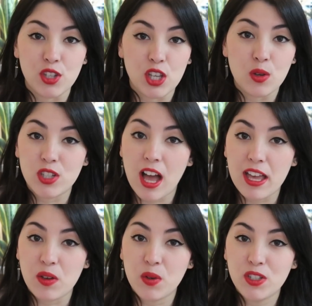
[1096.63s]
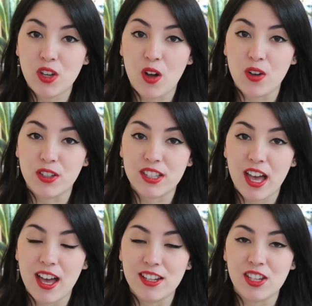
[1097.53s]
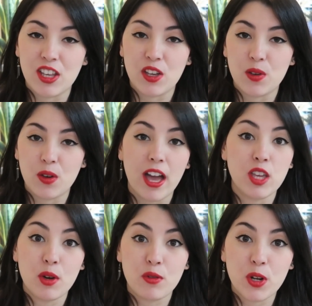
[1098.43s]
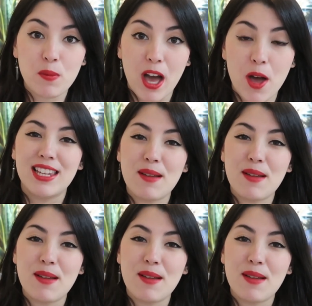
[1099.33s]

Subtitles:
Do you dye your dogs? Are you a groomer?